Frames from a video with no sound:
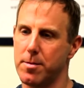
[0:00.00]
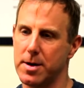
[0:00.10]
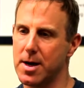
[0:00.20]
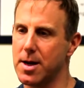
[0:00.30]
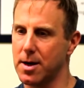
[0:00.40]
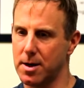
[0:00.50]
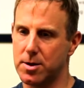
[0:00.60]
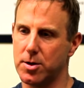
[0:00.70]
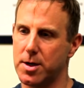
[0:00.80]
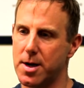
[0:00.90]
the beginning and
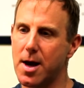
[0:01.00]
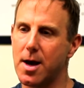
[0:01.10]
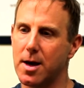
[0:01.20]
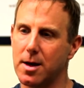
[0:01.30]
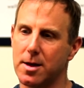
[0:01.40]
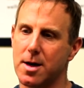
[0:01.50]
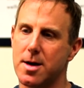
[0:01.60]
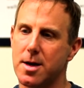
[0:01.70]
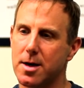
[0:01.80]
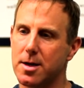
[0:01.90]
to today, the
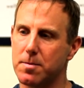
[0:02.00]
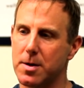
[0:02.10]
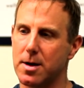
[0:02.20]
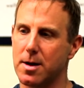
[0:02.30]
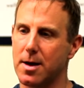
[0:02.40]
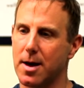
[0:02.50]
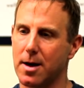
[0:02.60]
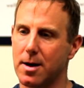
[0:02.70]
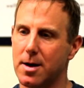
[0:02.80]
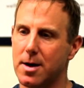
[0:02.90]
idea has been
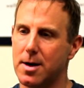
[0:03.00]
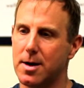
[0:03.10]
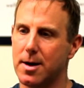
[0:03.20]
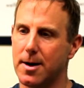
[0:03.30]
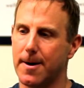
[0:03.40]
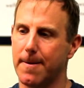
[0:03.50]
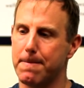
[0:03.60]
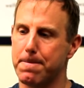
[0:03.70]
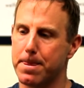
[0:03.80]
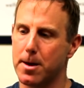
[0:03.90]
that,
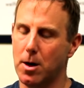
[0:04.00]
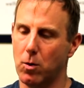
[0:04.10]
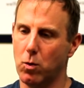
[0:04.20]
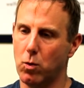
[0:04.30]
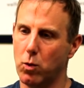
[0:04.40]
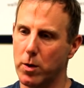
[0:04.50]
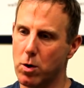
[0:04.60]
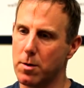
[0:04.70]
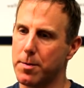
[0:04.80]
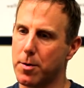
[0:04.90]
um, you know, we
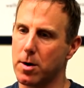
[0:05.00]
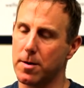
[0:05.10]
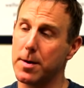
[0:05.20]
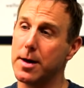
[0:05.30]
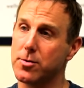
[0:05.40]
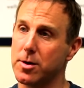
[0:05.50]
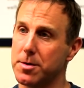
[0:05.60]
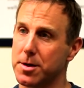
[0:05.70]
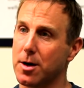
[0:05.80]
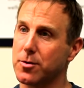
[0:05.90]
want to be part of the mainstream
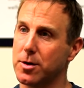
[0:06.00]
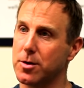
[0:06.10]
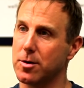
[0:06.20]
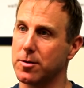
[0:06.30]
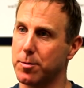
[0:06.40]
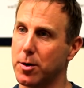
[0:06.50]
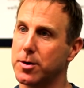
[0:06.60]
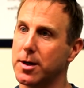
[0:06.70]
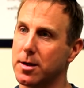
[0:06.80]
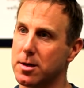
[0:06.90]
discussion in terms of
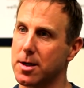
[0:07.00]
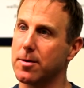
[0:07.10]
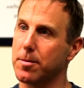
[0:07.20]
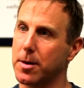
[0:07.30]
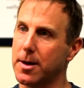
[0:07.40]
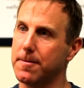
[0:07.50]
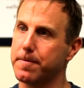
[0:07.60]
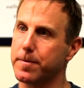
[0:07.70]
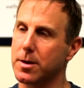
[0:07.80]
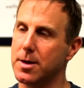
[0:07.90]
protein at the center of the plate.
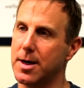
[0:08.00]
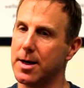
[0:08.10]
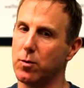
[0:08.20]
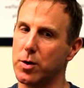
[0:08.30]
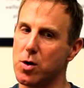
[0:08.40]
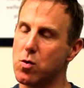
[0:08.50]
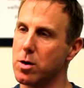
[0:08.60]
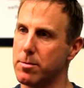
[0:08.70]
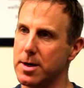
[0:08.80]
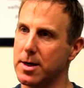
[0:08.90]
And we don't
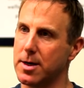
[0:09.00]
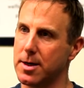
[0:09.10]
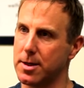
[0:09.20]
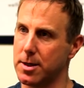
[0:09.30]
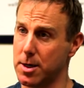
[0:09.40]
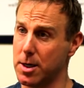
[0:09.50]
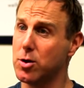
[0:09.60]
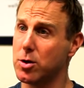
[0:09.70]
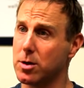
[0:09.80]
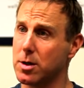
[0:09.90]
want to be a, a
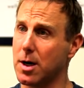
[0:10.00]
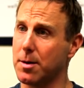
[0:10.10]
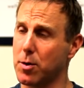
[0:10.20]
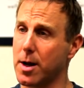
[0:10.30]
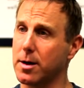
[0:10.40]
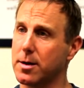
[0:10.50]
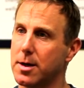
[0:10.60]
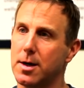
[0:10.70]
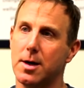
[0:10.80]
niche uh, product.